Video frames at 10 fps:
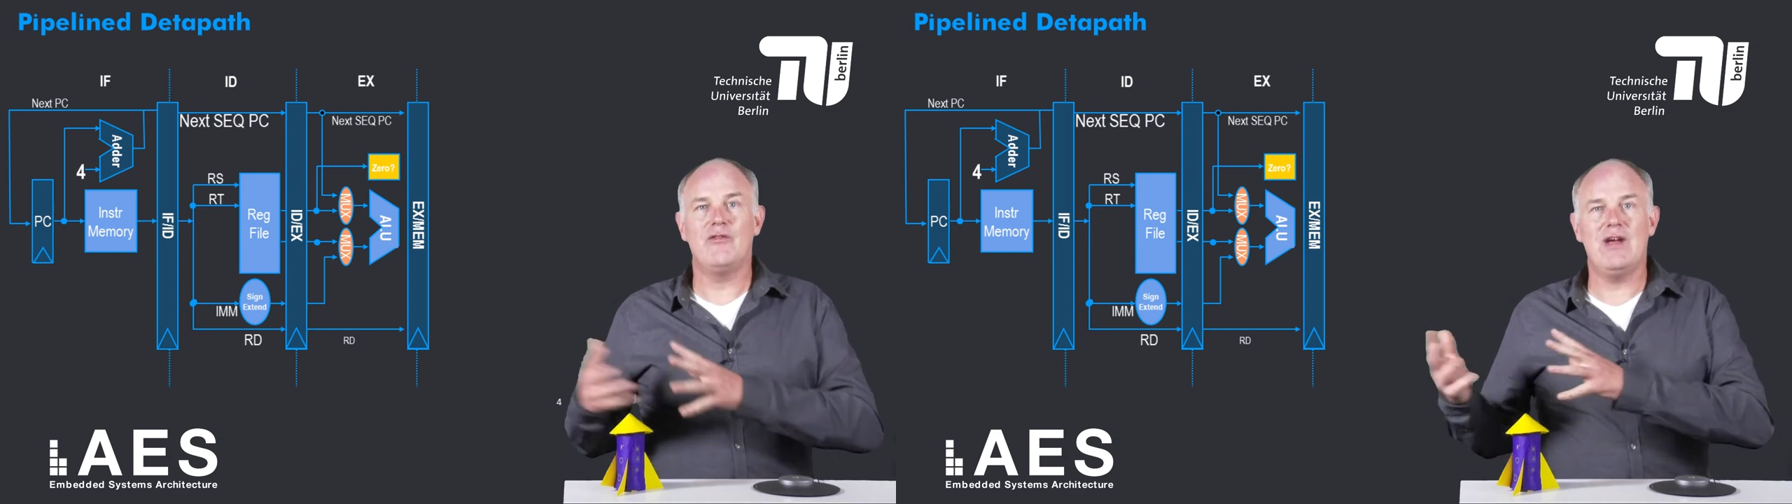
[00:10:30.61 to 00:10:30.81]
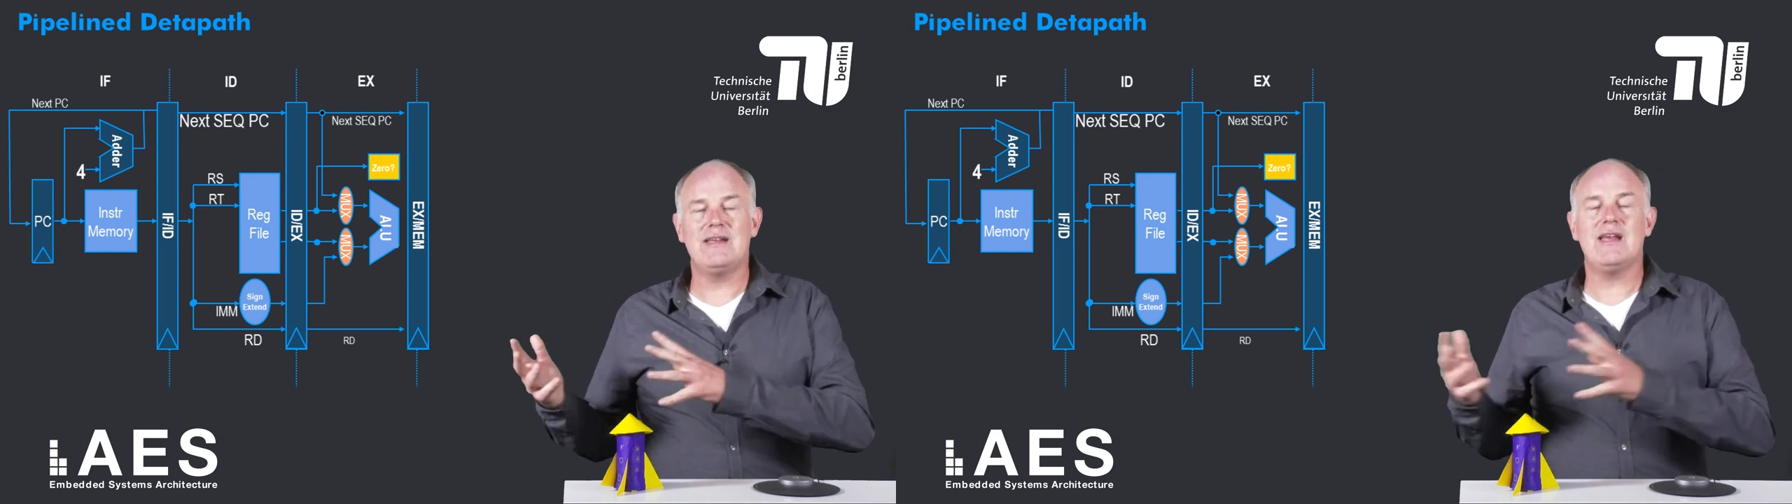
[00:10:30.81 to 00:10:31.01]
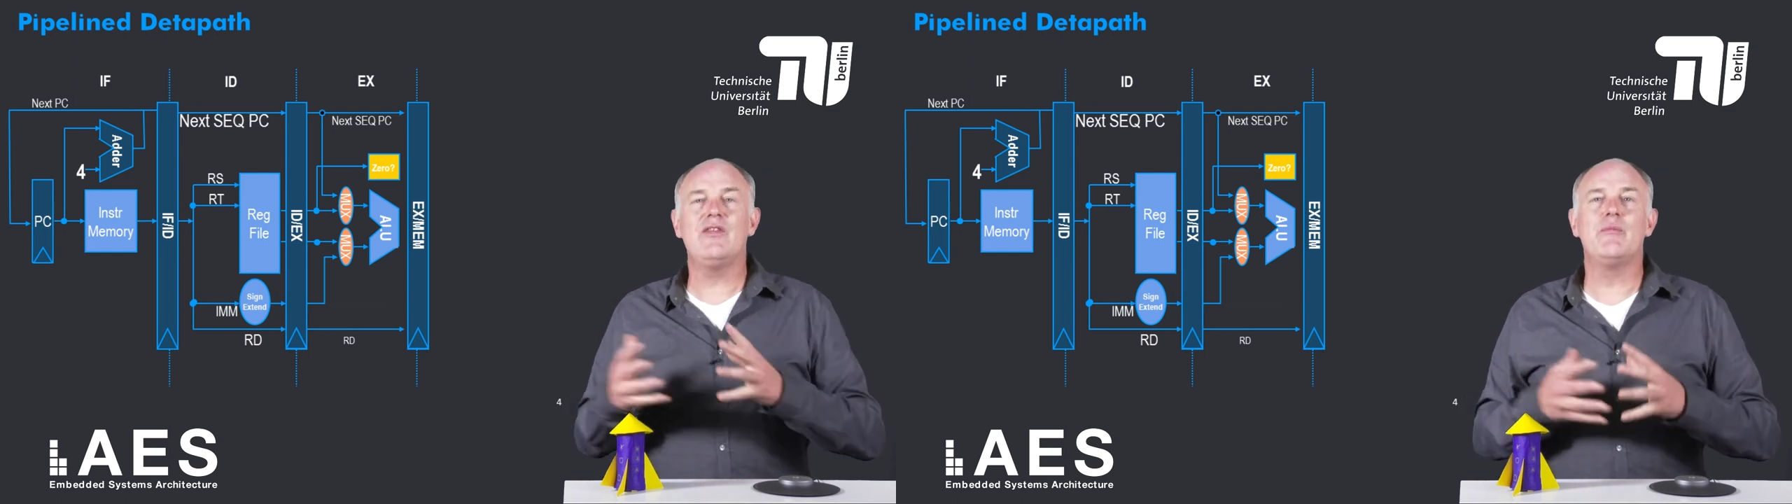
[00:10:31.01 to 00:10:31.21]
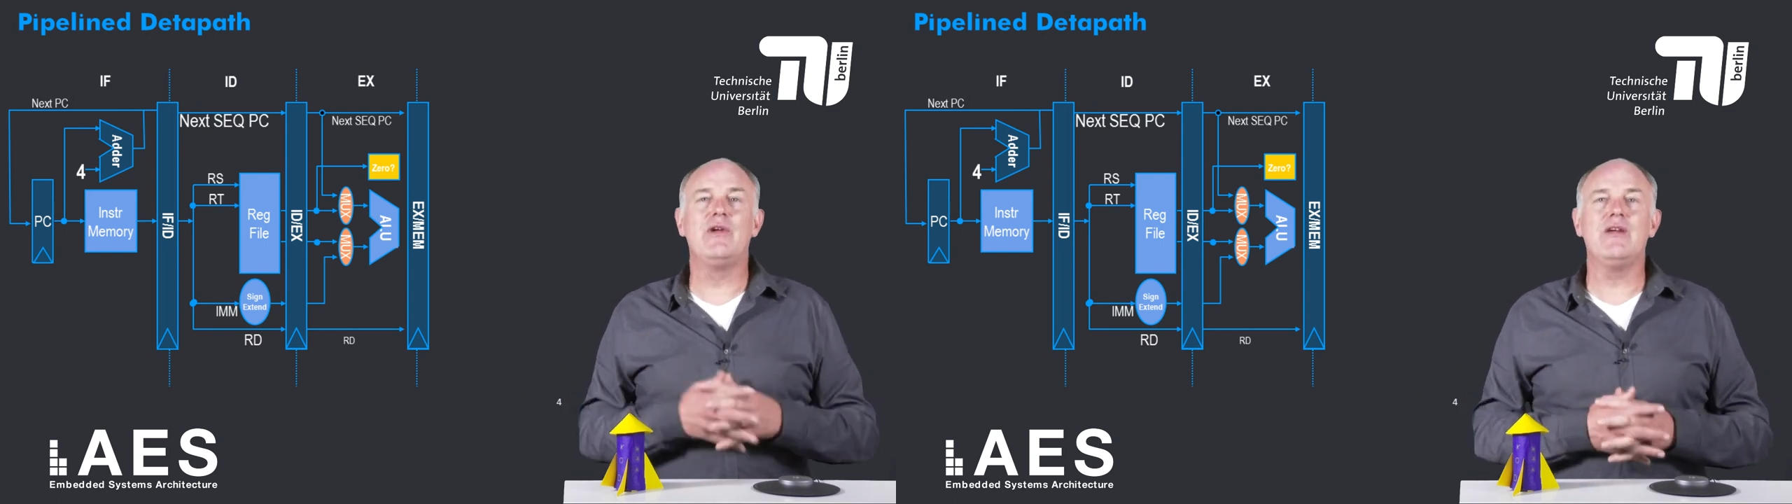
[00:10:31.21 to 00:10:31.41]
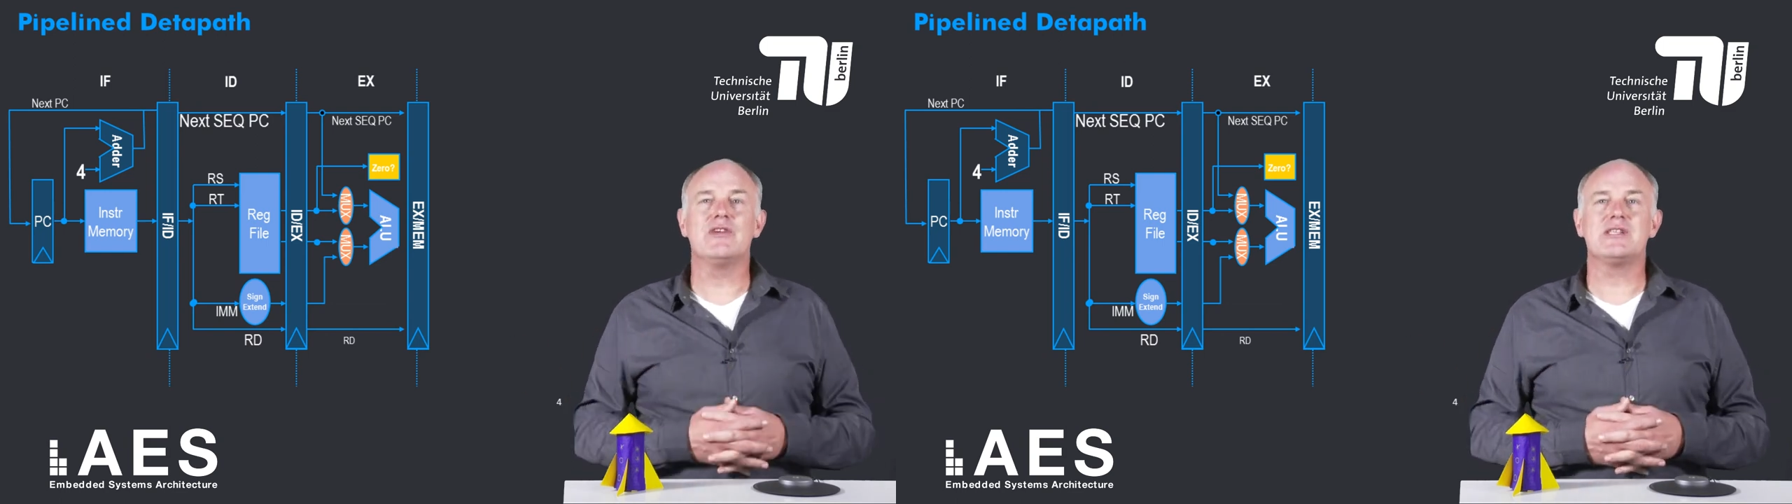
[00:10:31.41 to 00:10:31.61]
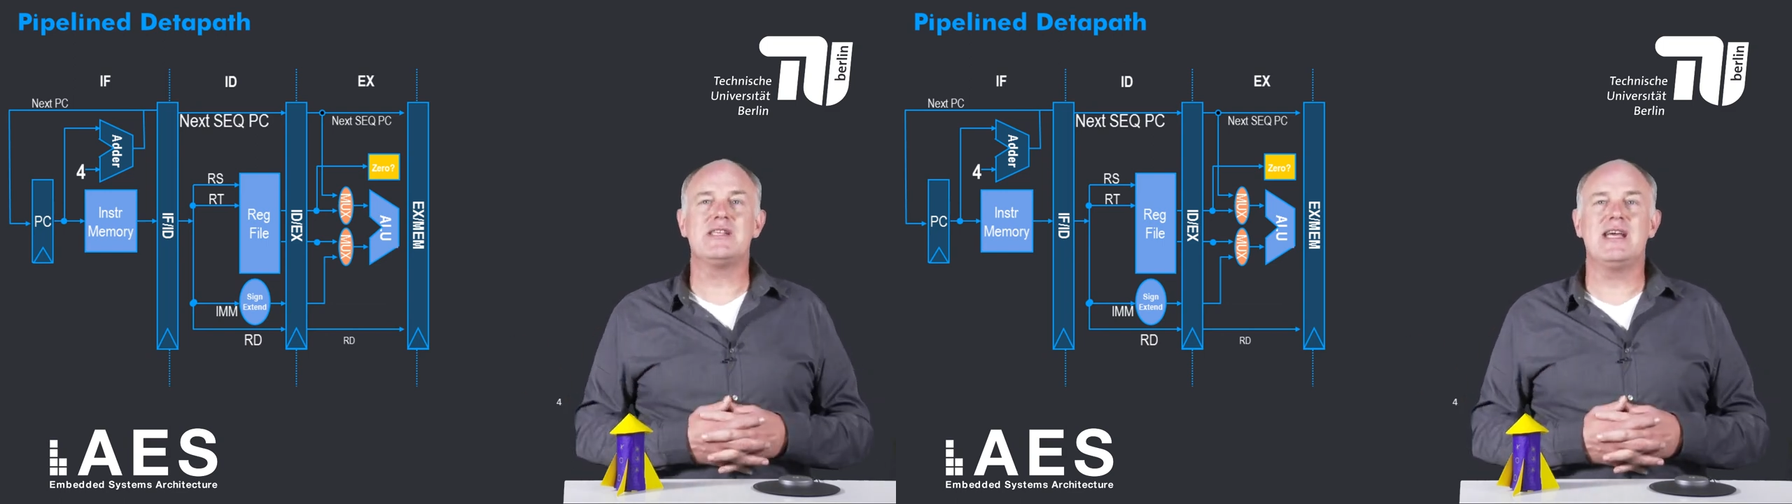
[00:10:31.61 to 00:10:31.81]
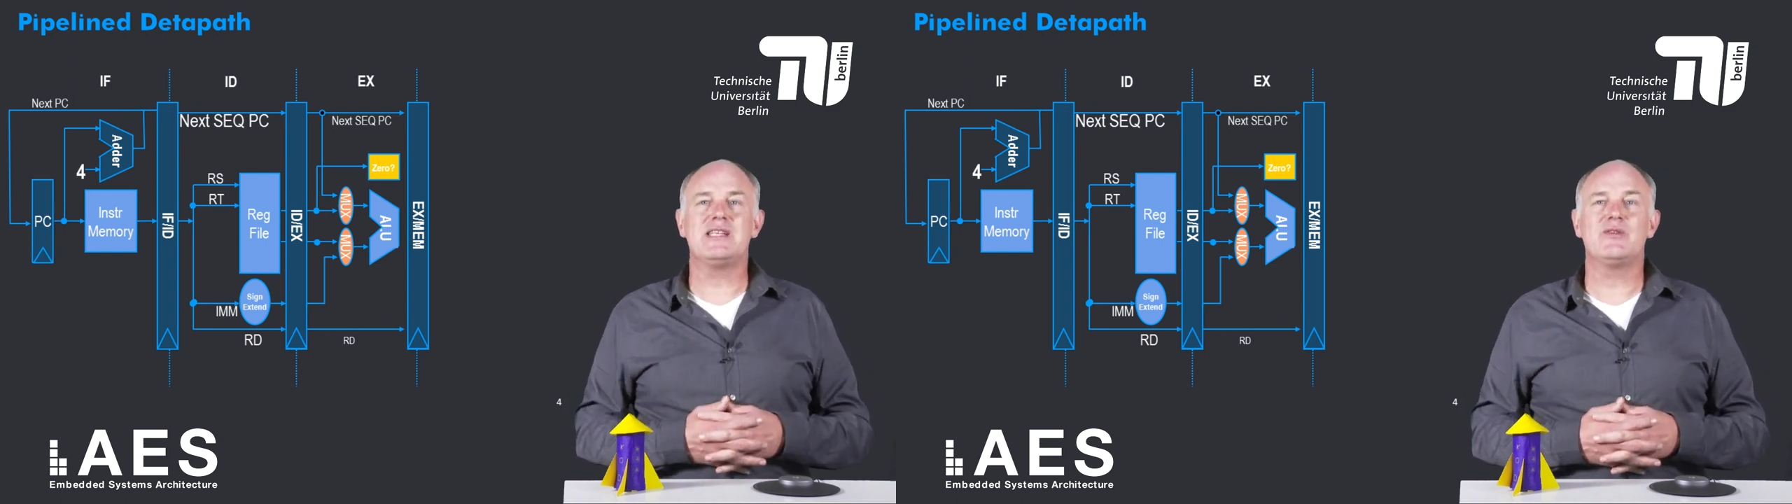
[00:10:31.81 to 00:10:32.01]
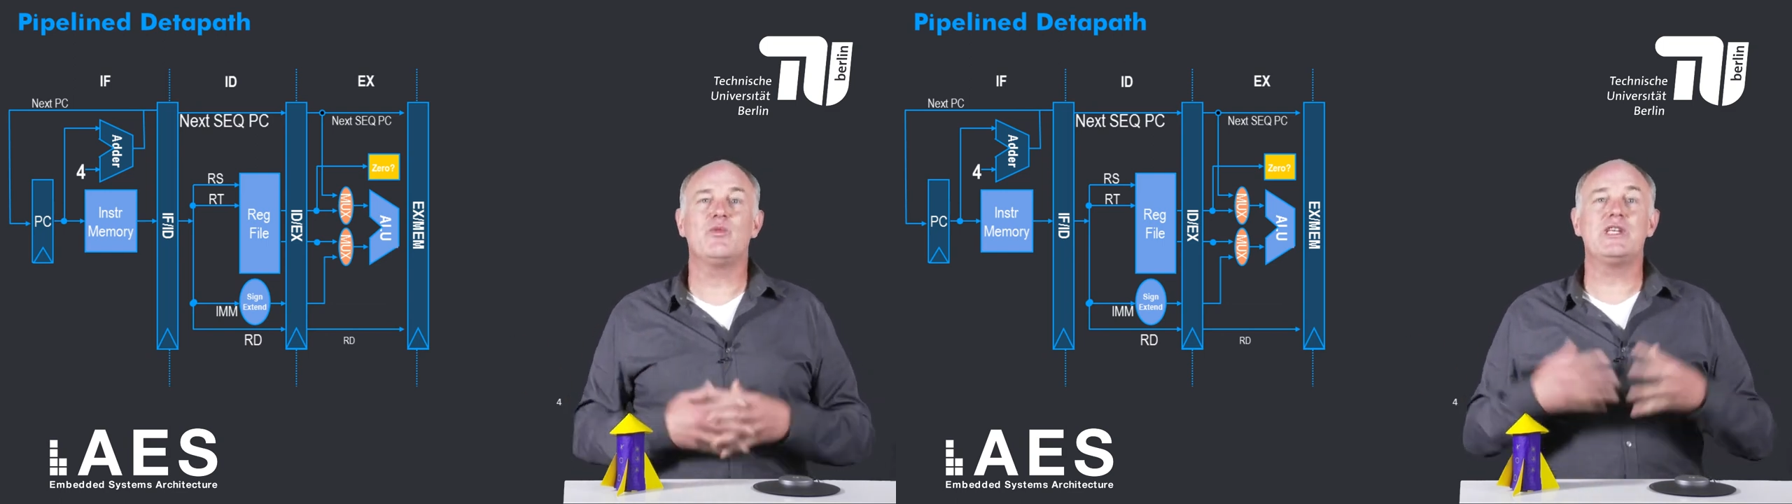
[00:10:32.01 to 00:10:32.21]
read in the previous stage,